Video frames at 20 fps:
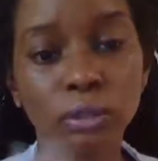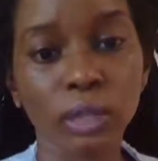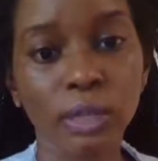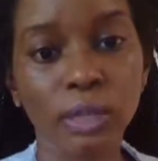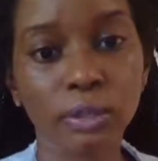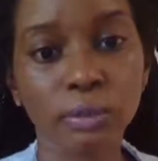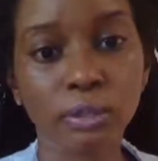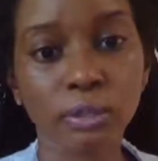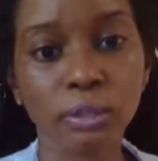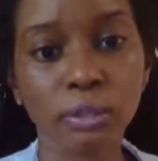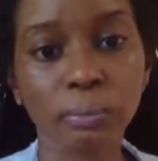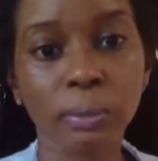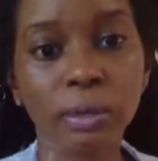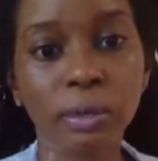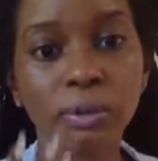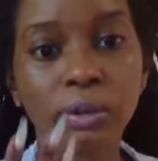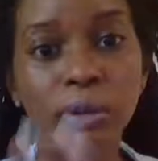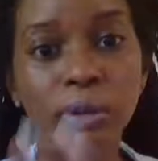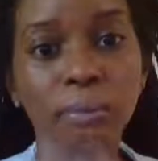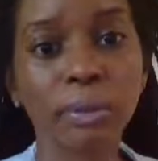like your
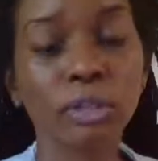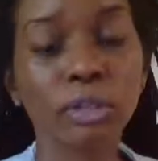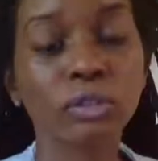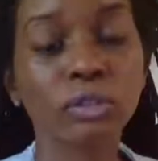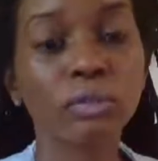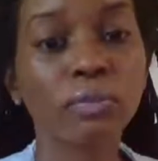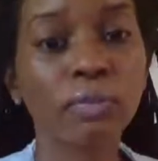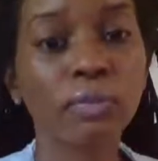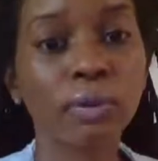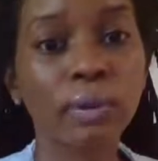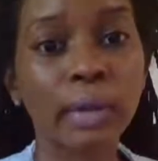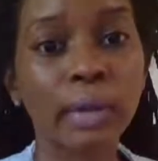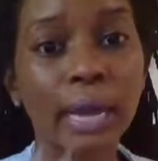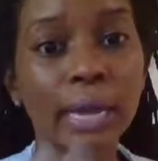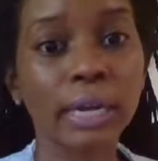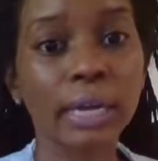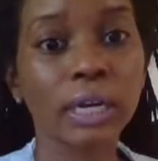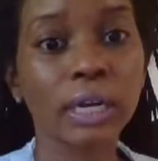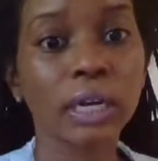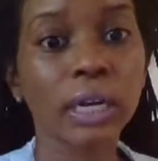spirit. It makes you feel
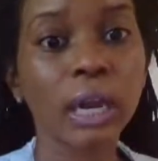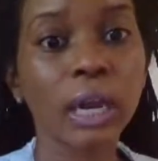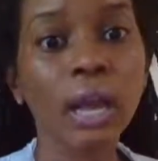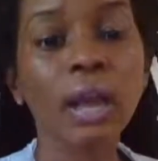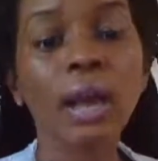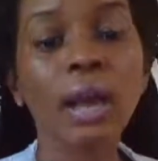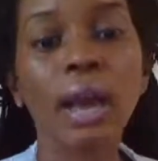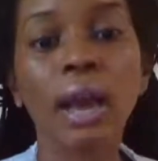lighter.